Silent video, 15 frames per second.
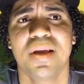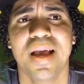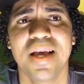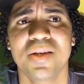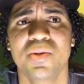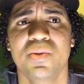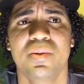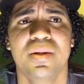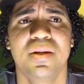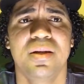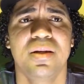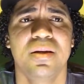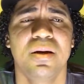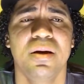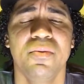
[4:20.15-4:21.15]

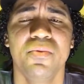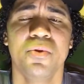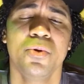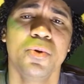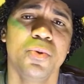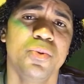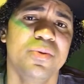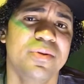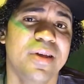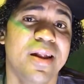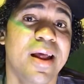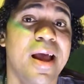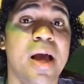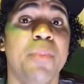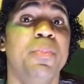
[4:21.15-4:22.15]
actually, of the news that
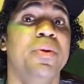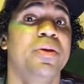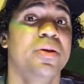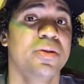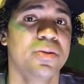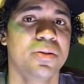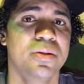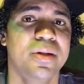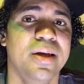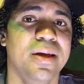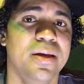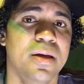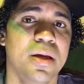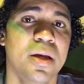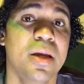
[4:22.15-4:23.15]
happened yesterday